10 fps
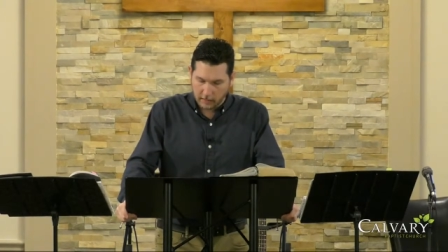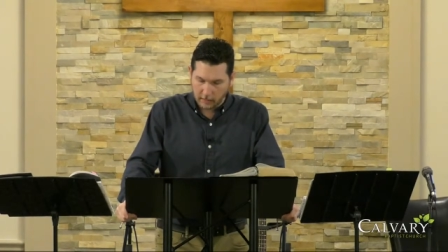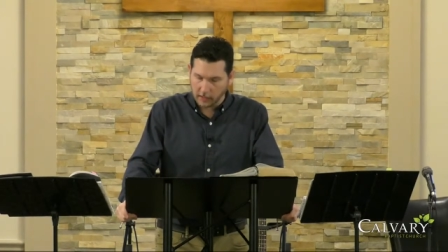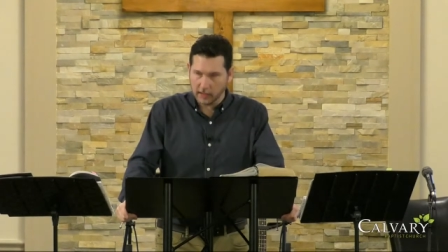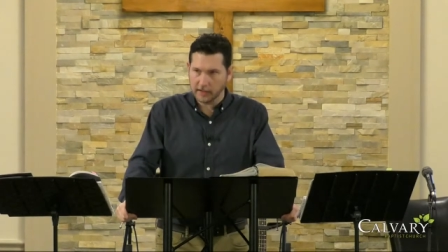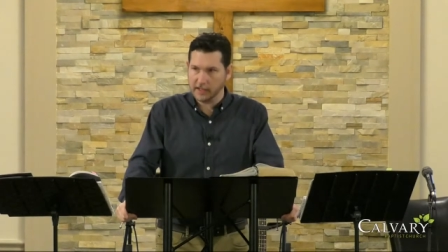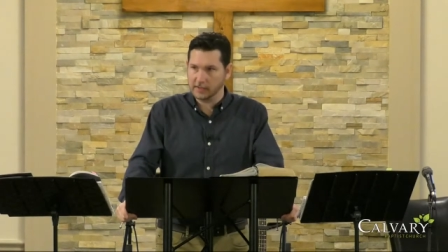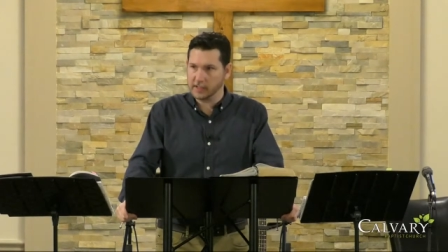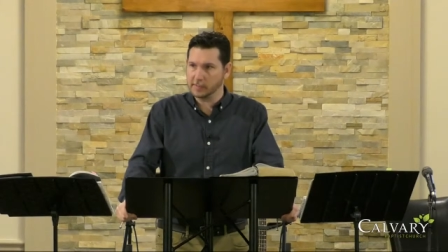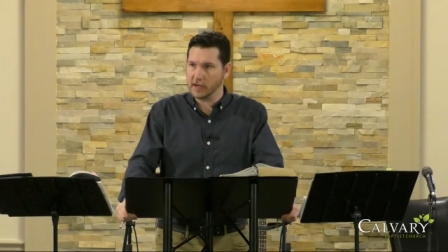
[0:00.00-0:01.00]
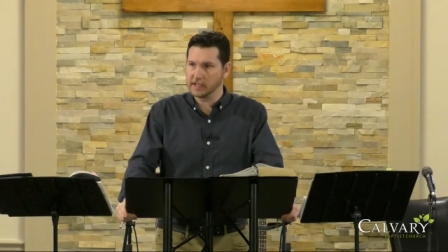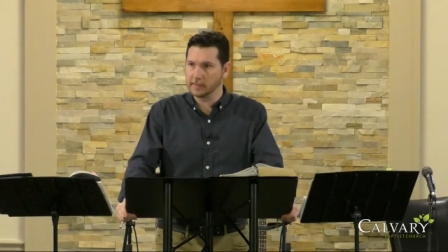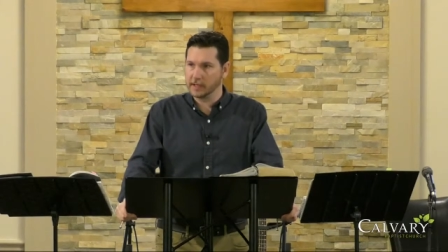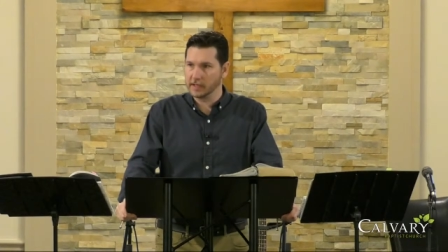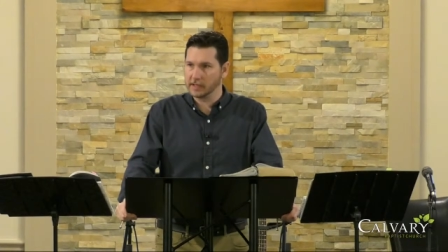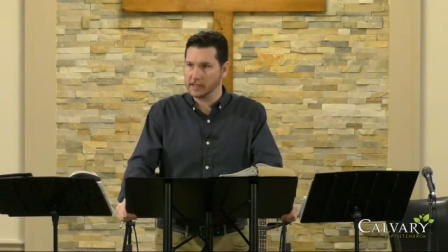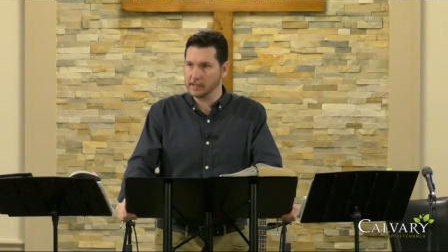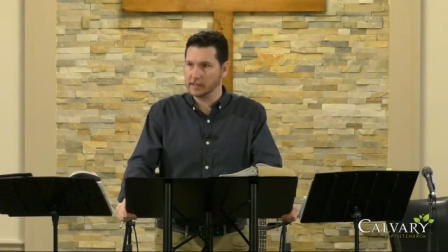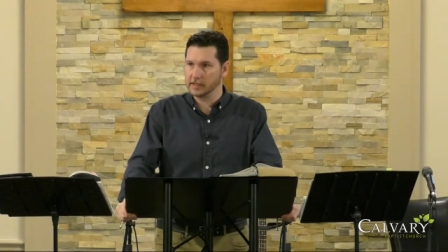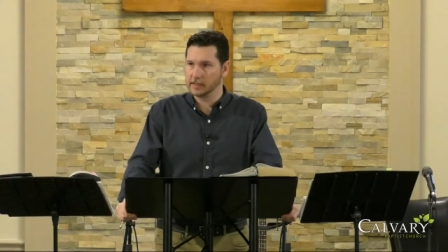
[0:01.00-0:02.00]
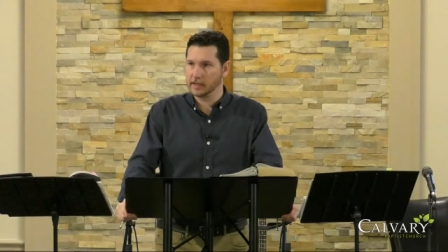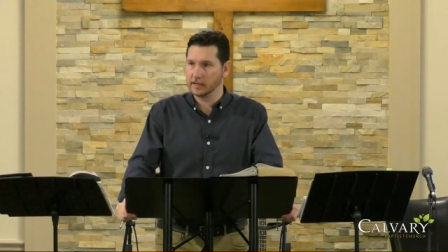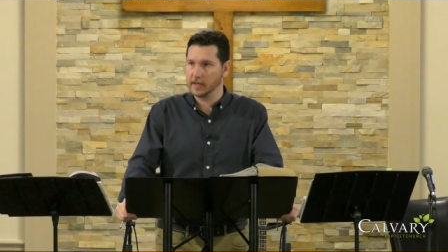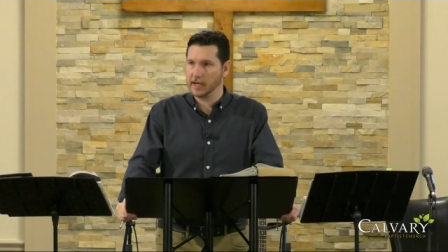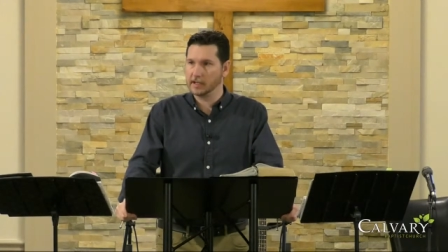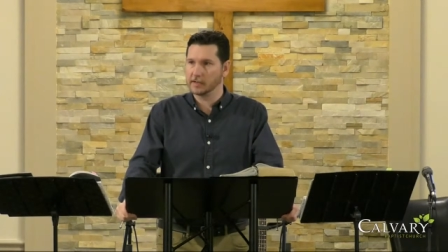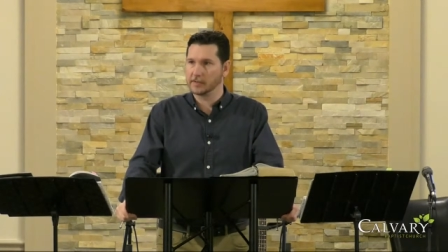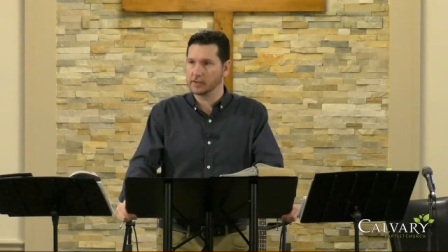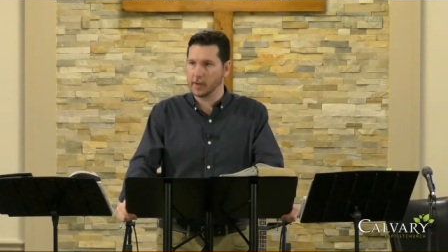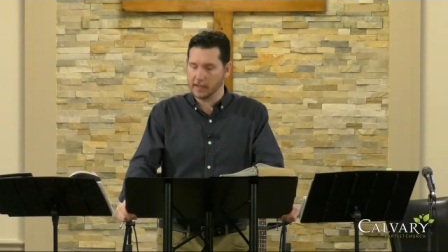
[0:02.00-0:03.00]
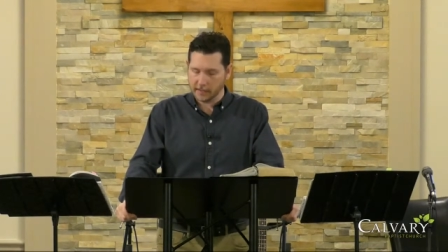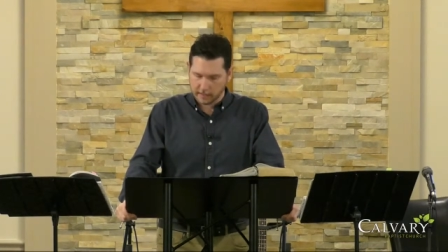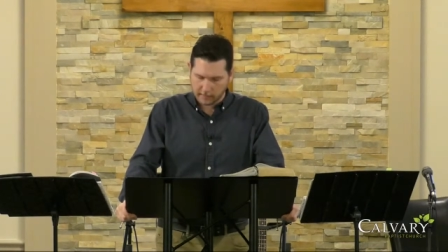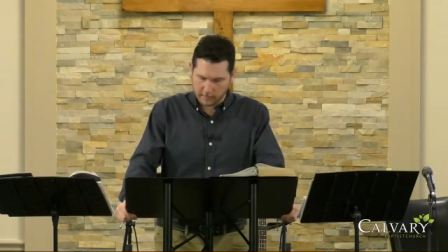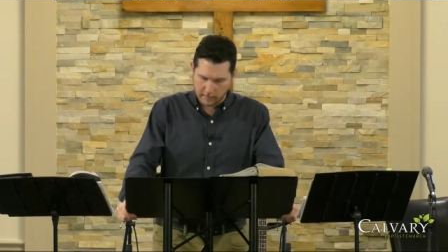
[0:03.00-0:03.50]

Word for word: We're going to look at these responsibilities under the headings of strengthen,